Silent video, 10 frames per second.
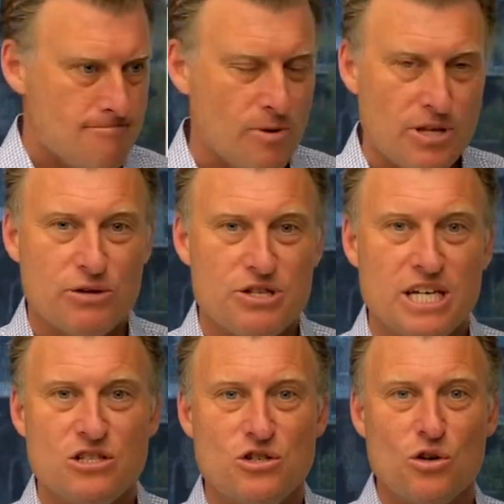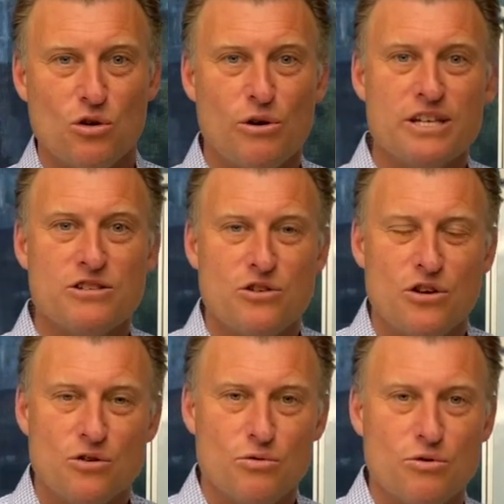Whether it's internal or
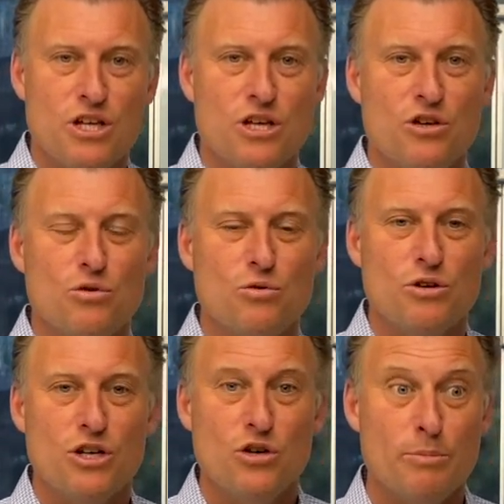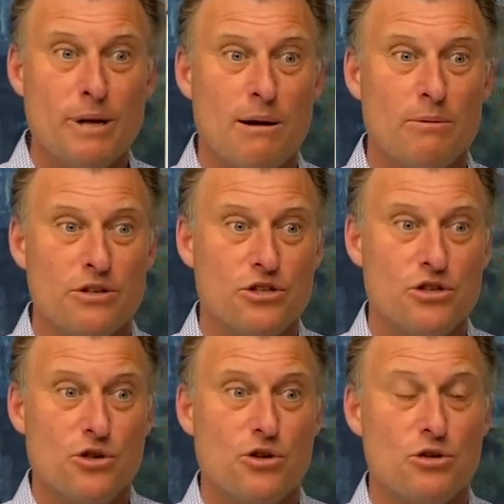external, you'll be able
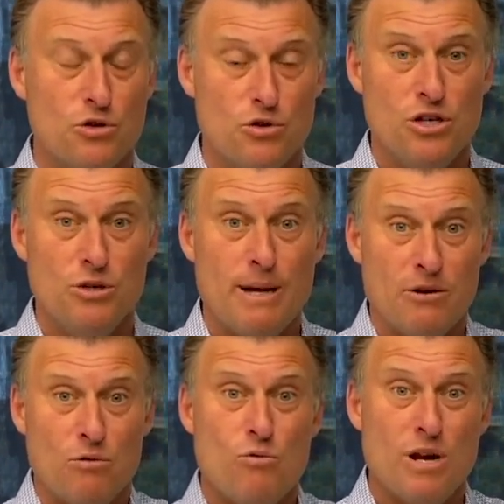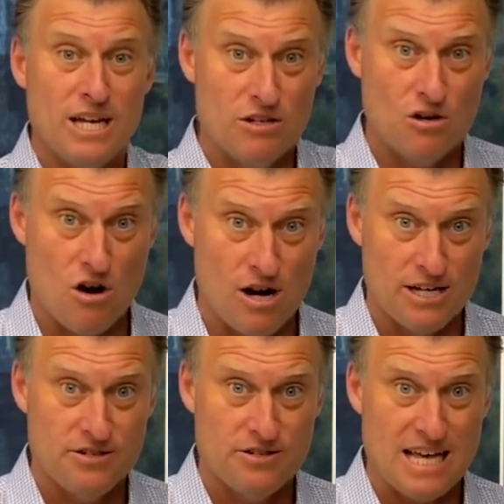to
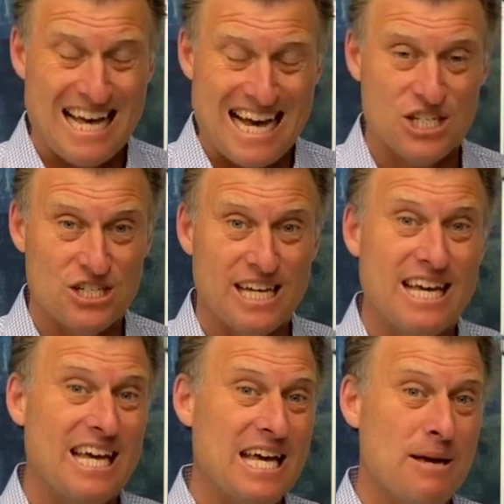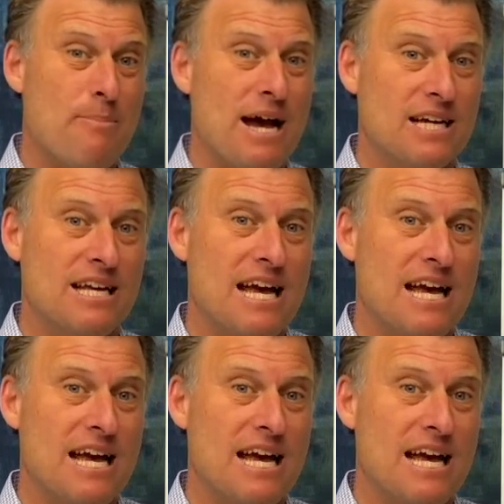recognise actually impact